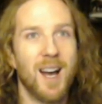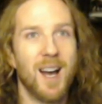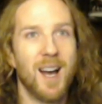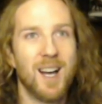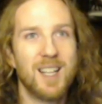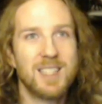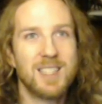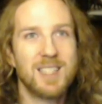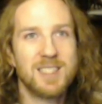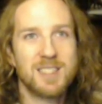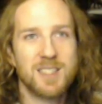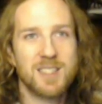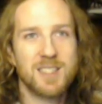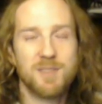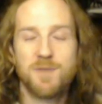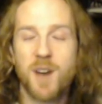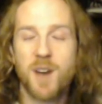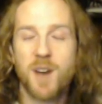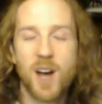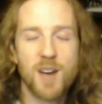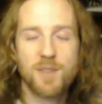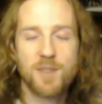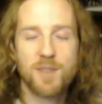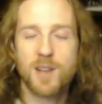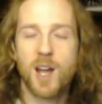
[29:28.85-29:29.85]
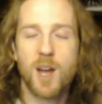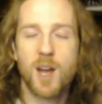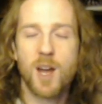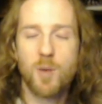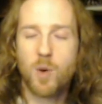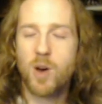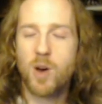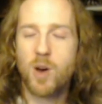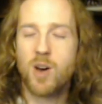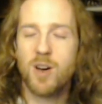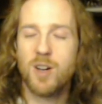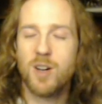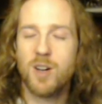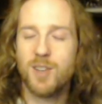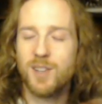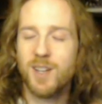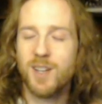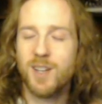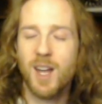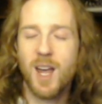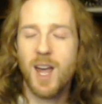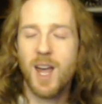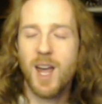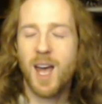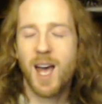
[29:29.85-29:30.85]
The Firefly one,
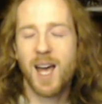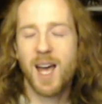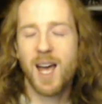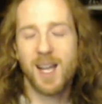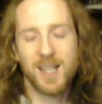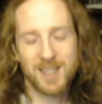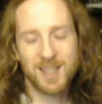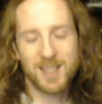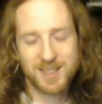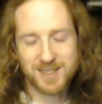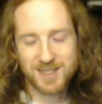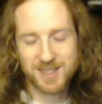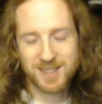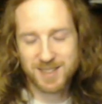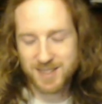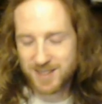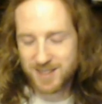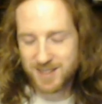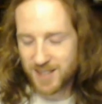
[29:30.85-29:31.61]
and